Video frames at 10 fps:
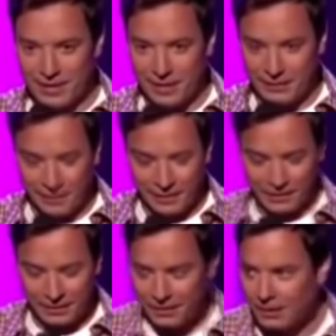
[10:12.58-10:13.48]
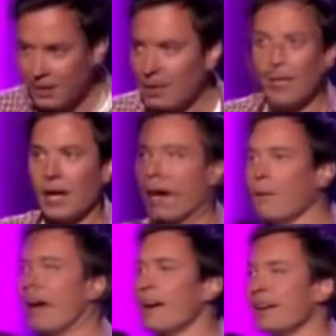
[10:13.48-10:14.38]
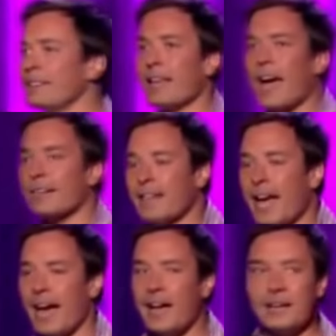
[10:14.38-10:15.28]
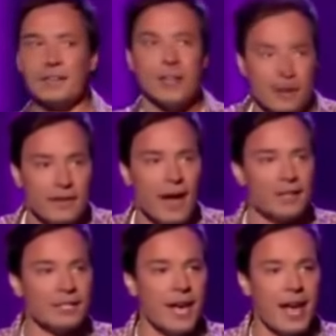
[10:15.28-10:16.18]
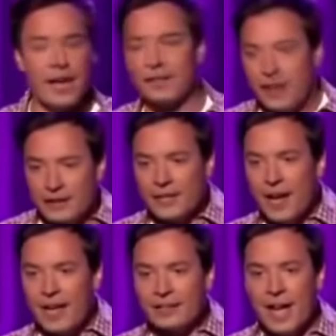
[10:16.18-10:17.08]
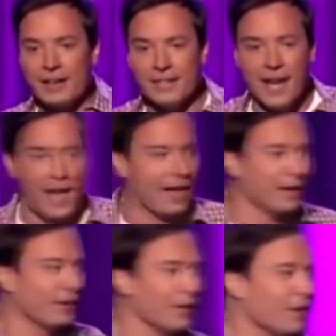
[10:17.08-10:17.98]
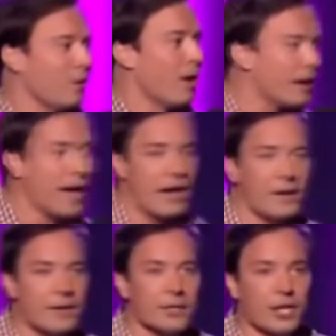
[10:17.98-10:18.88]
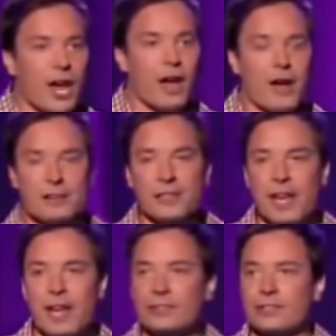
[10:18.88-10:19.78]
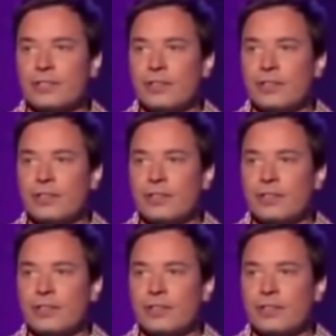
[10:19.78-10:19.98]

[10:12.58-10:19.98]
Seinfeld. America's Got Talent, you've got talent, this guy's got talent. What kind of a show is this?